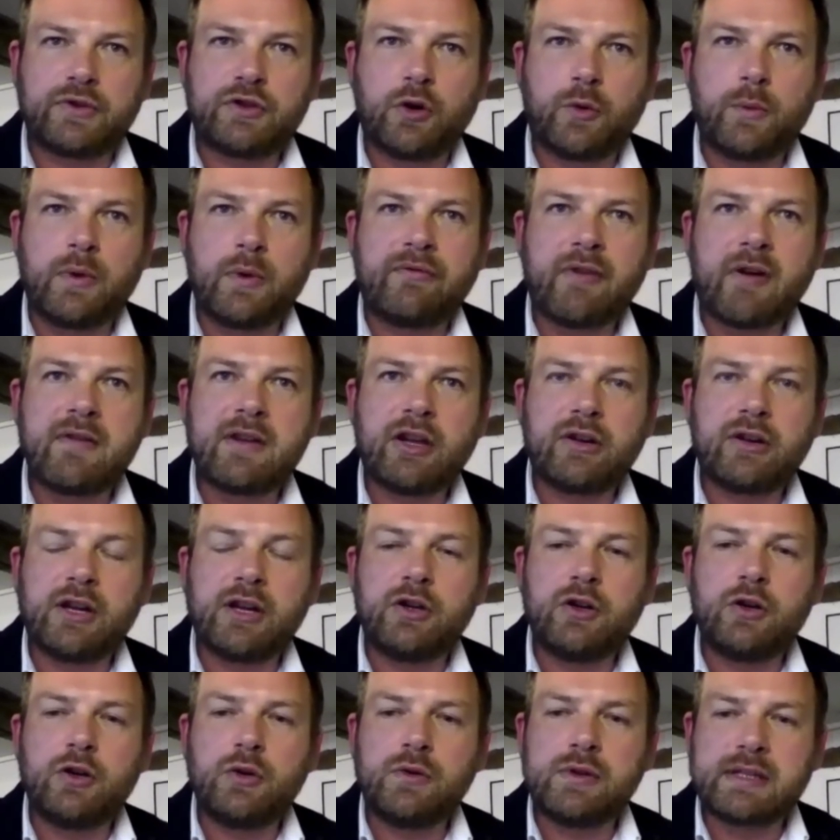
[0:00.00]
I'm not sure
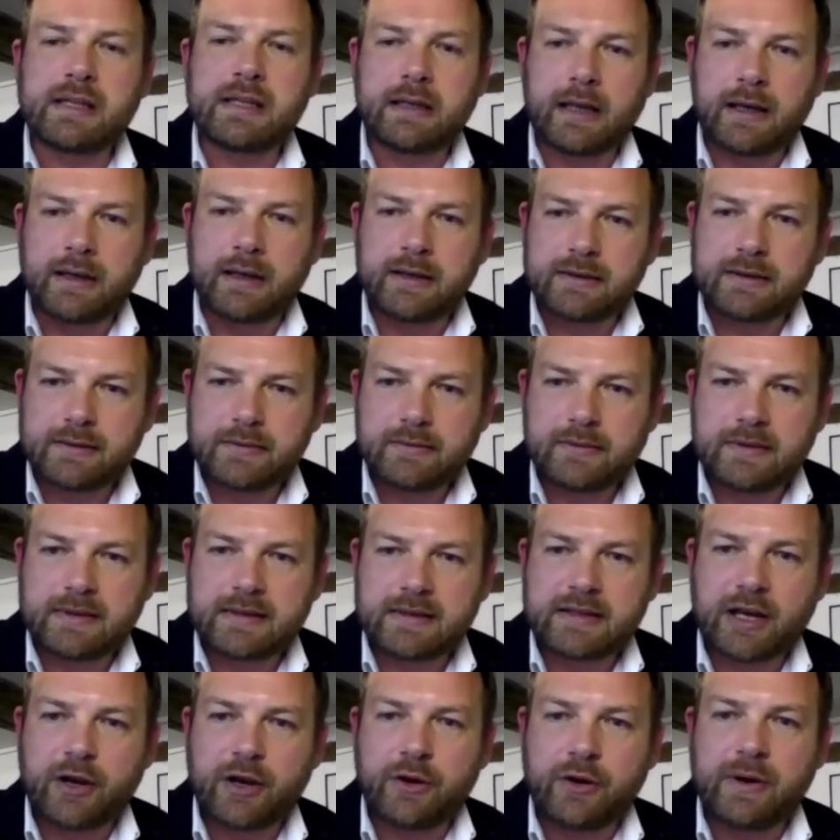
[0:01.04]
we're very good at using
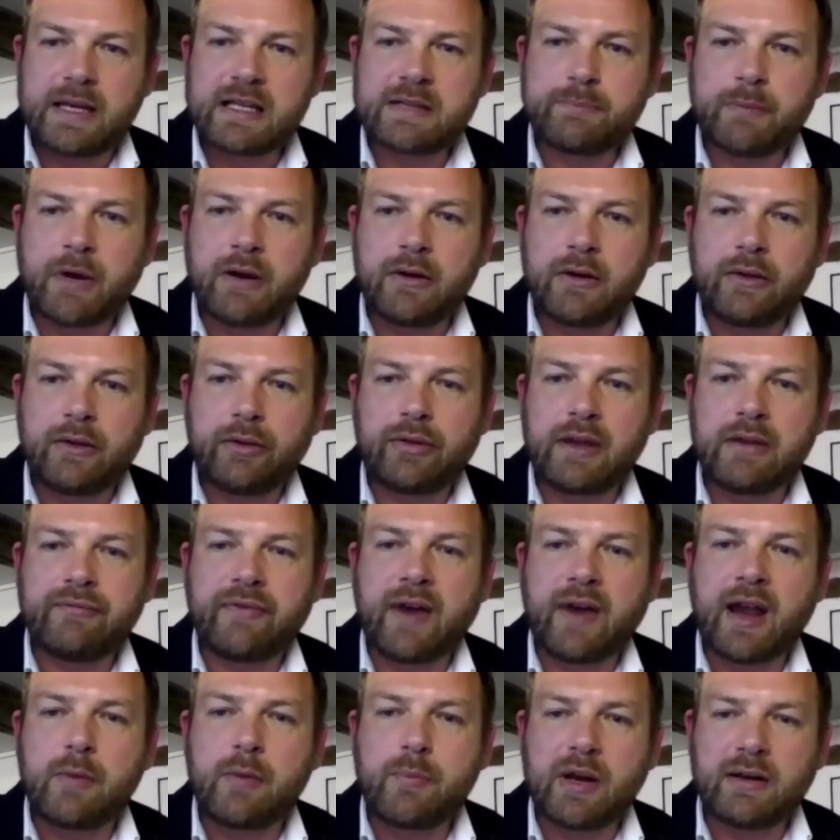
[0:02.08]
it. So it's
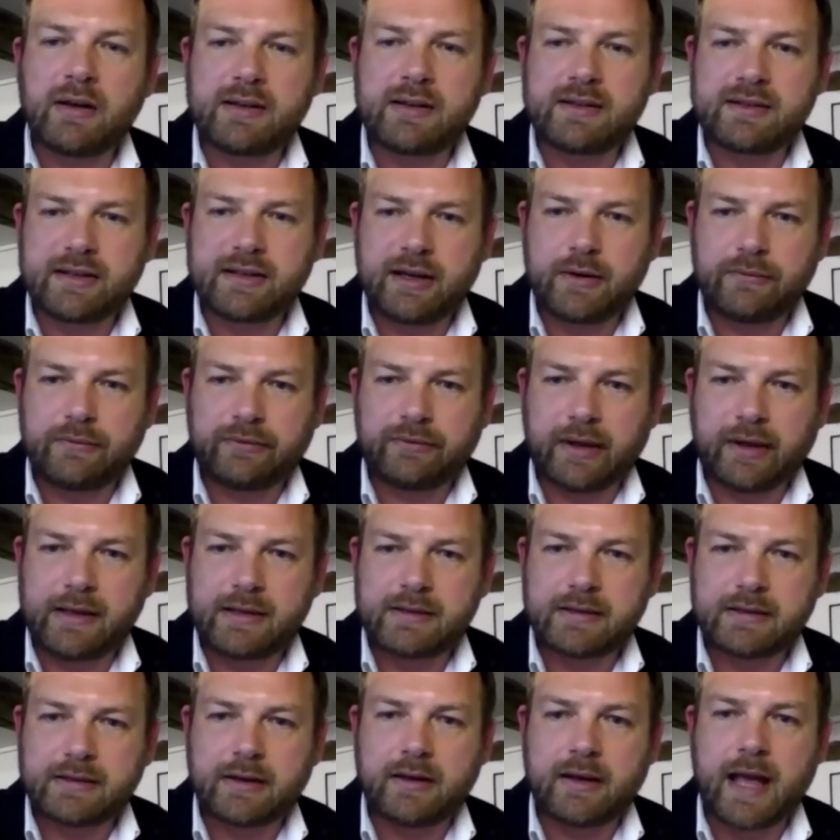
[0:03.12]
both the
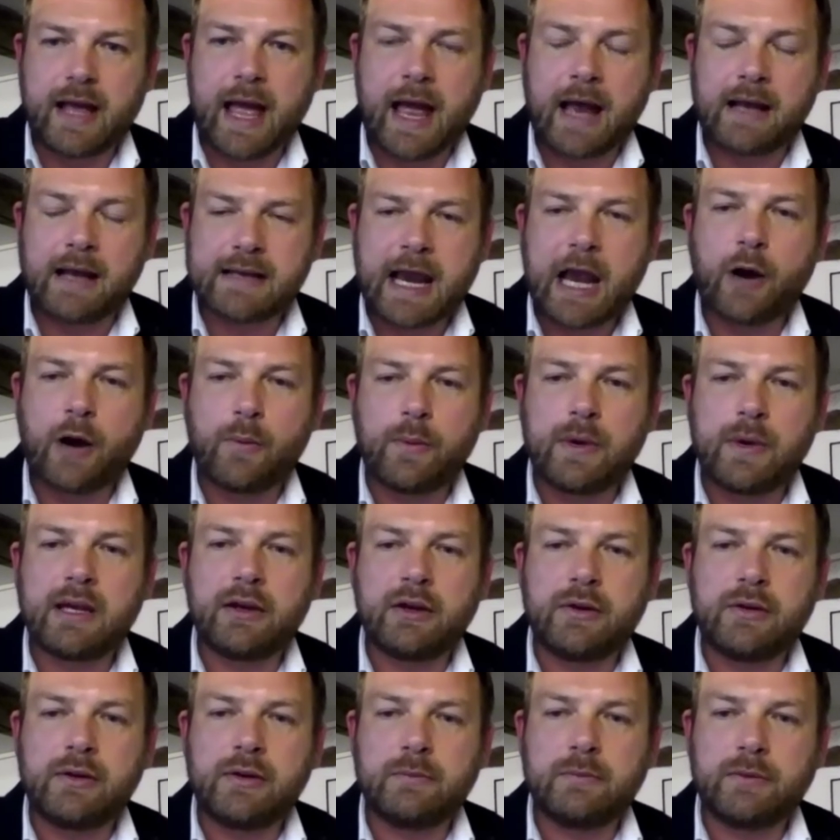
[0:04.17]
availability of data
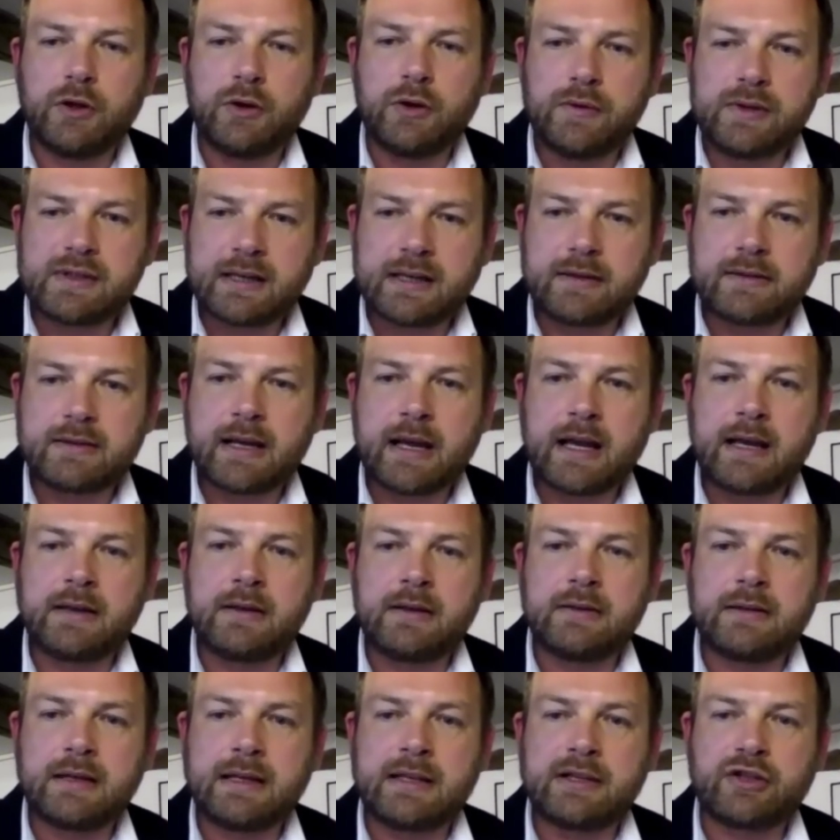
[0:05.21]
and how we use
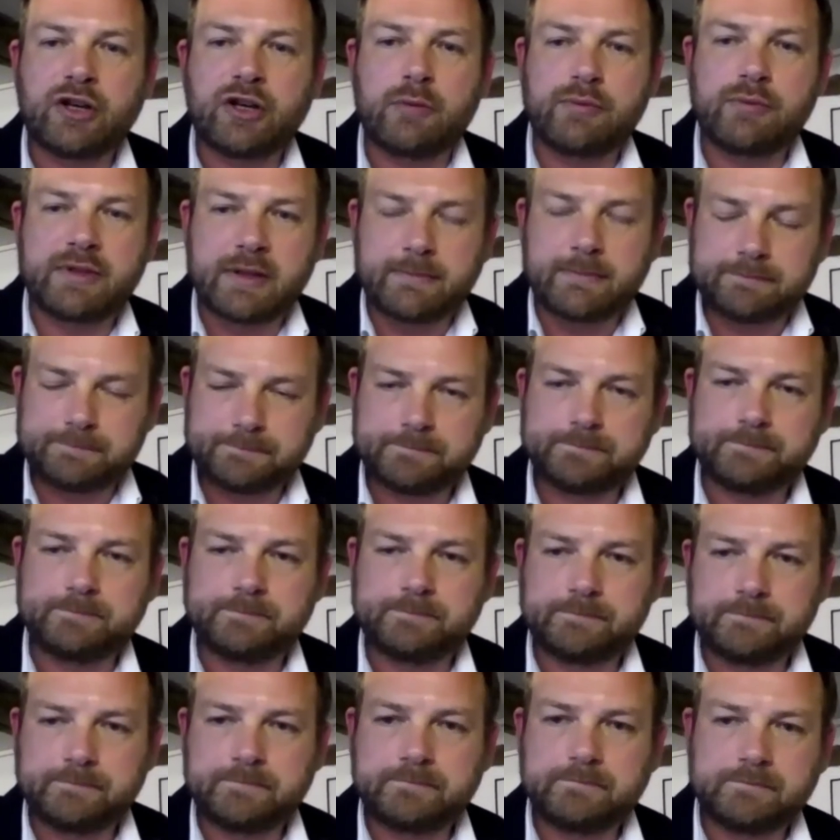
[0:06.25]
it and interpret
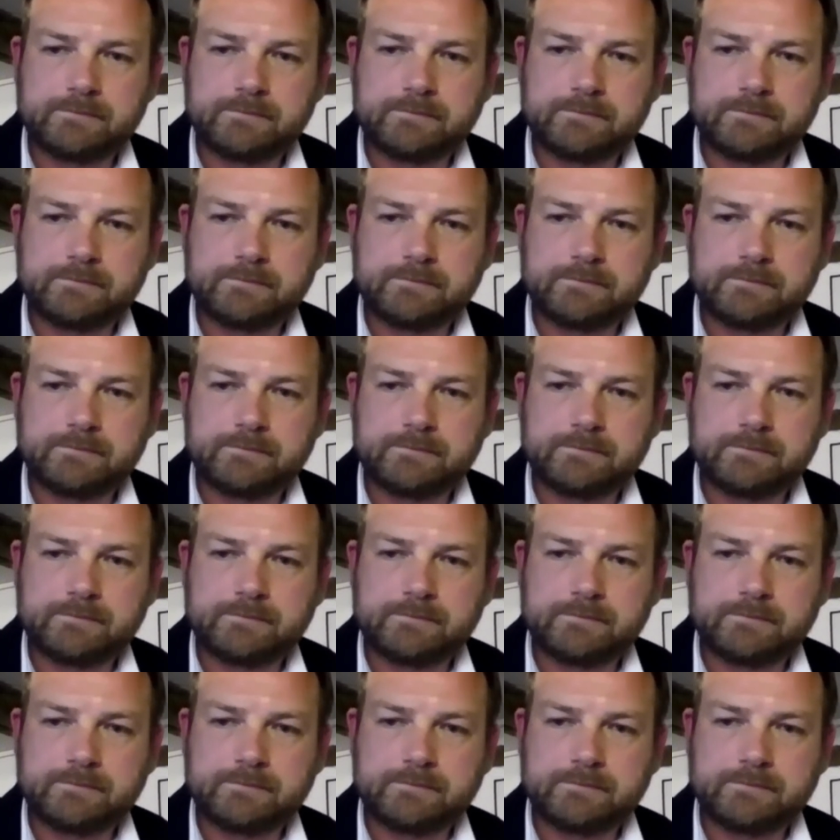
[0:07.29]
it.